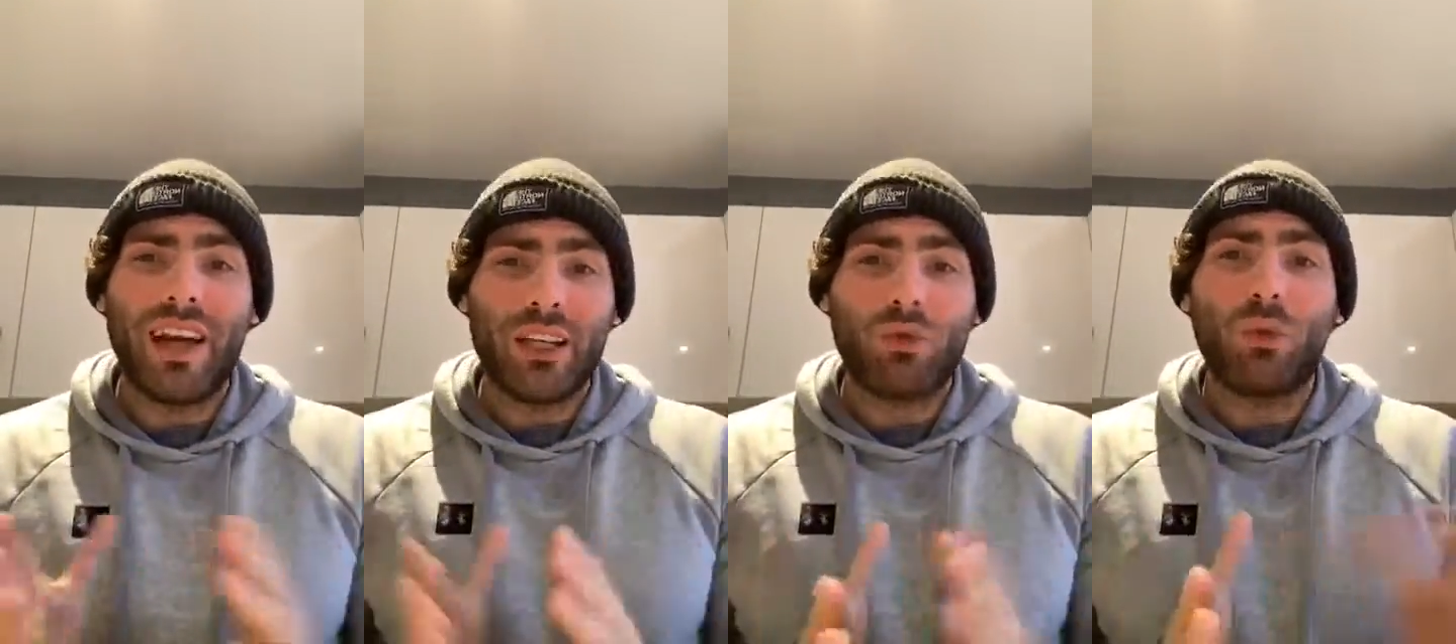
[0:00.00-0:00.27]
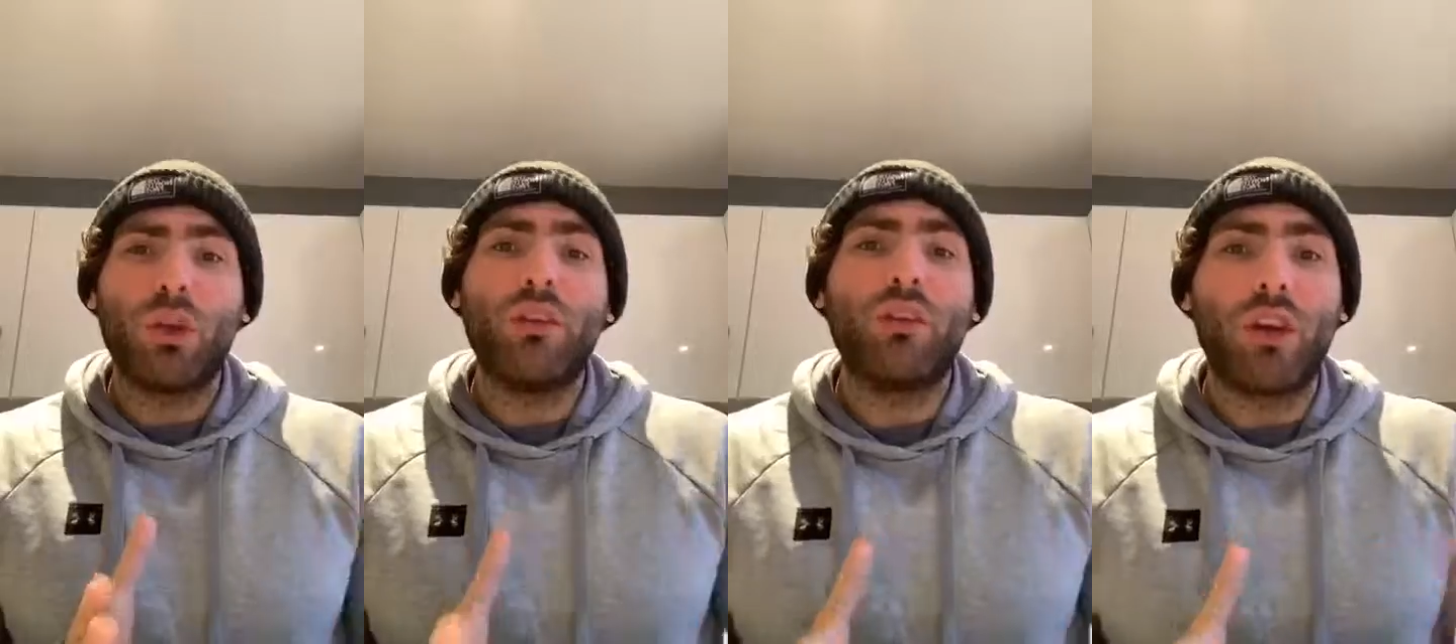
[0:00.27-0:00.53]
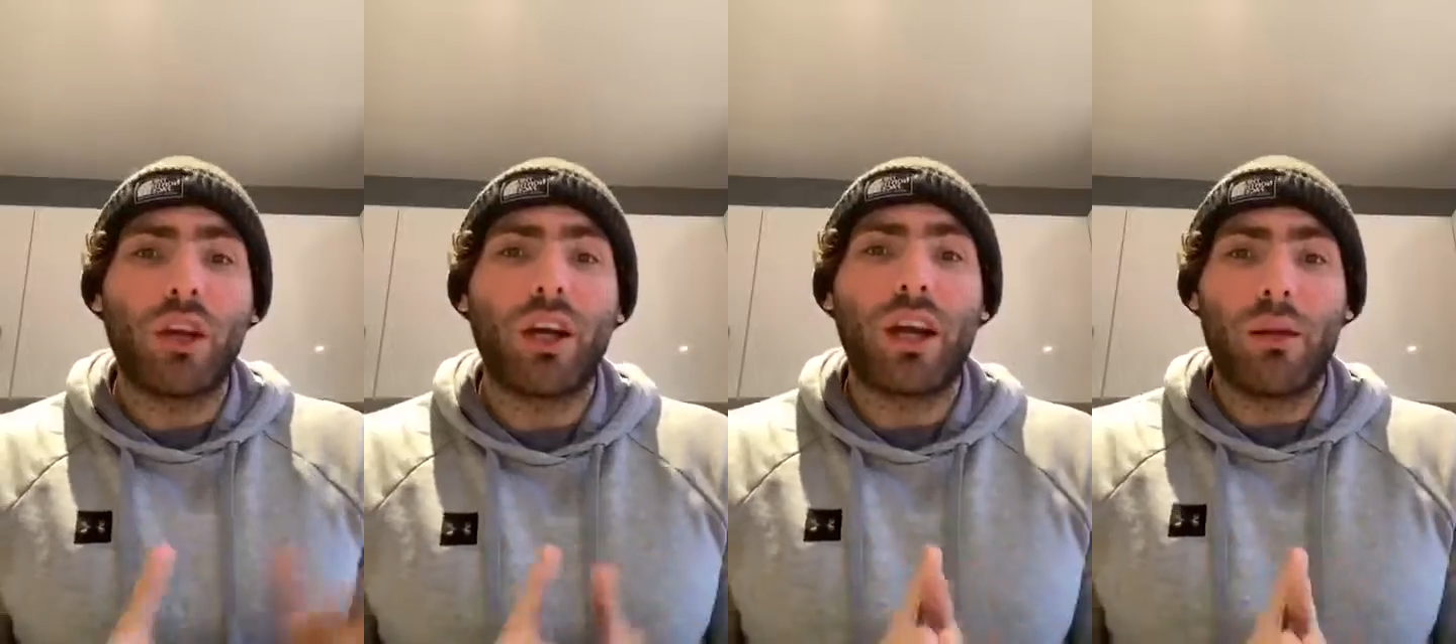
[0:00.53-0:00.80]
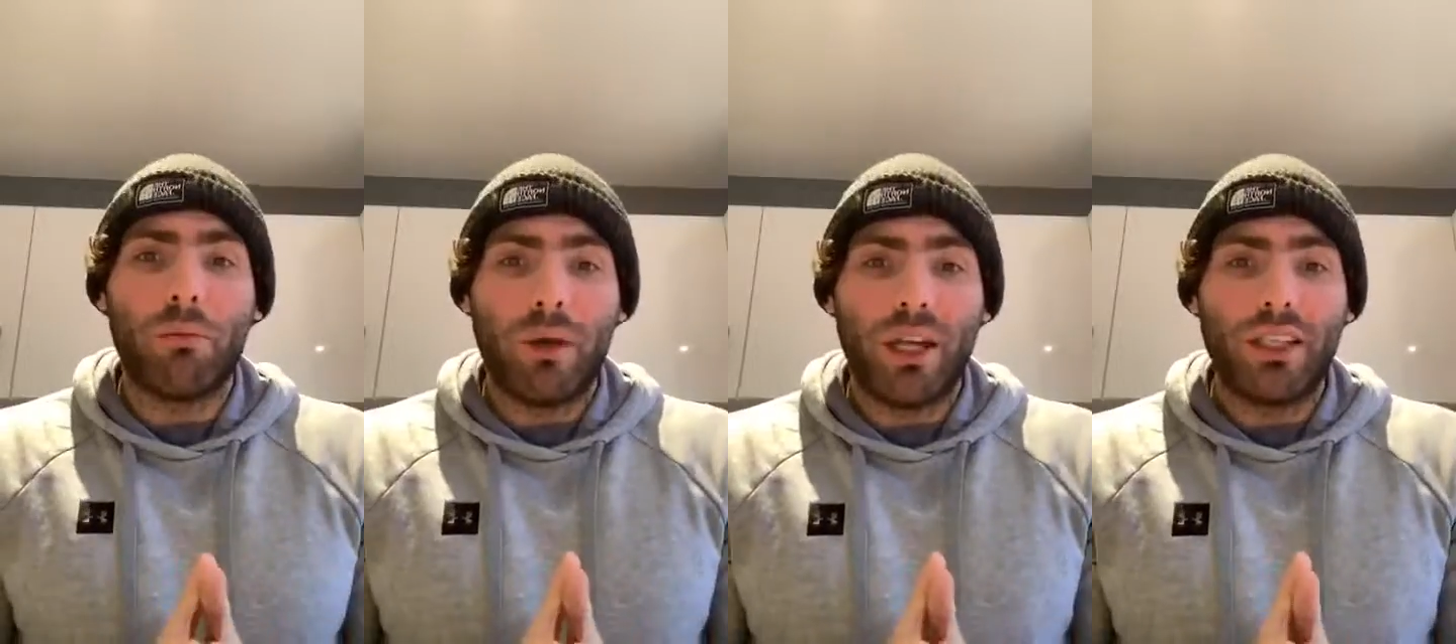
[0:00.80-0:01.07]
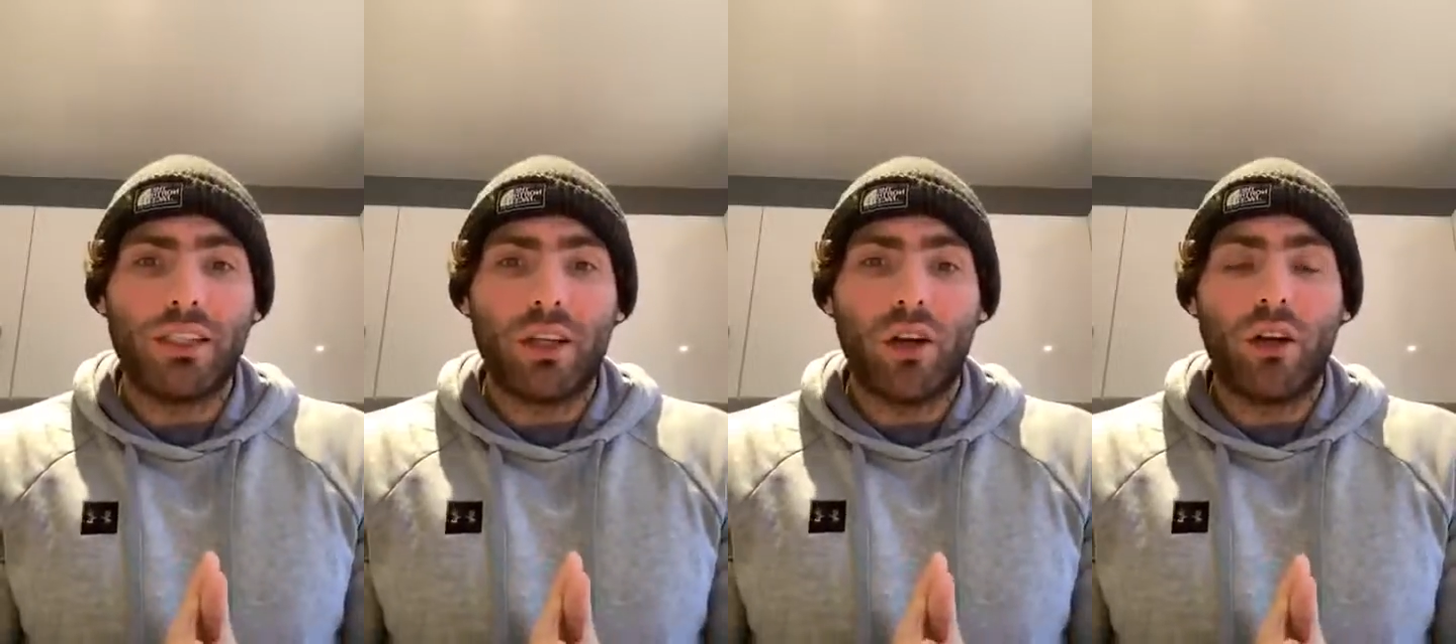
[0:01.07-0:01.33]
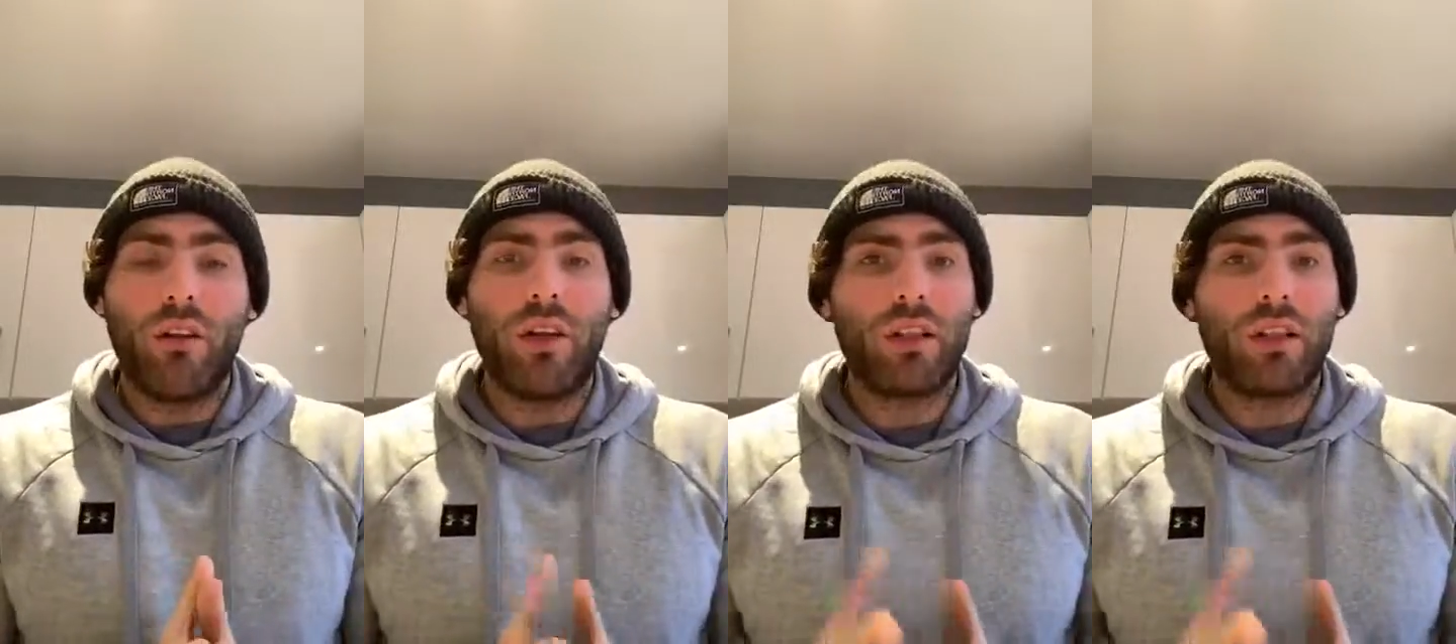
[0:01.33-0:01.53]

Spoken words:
That's what you've got to kind of base it on.